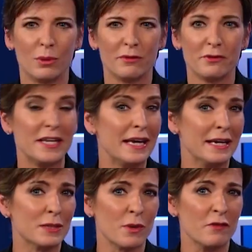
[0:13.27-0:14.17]
Well, for
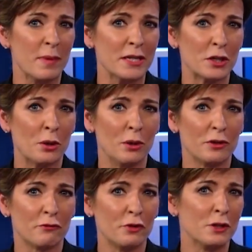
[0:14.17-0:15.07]
years we've been told
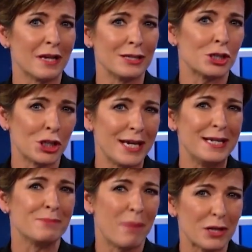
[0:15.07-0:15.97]
that foods like
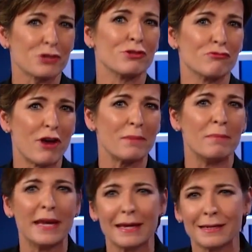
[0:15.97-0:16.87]
cheese, butter and red
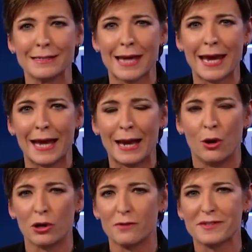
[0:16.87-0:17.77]
meat contain a
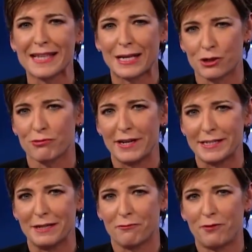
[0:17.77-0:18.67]
lot of
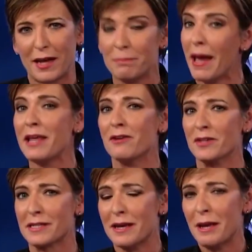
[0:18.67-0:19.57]
saturated fat. Many of
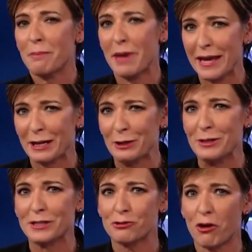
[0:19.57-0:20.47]
us, me
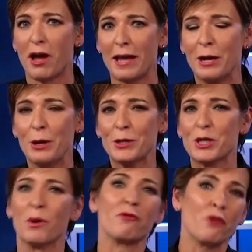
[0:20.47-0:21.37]
included, try
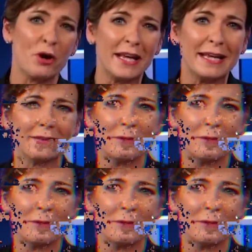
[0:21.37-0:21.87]
to avoid eating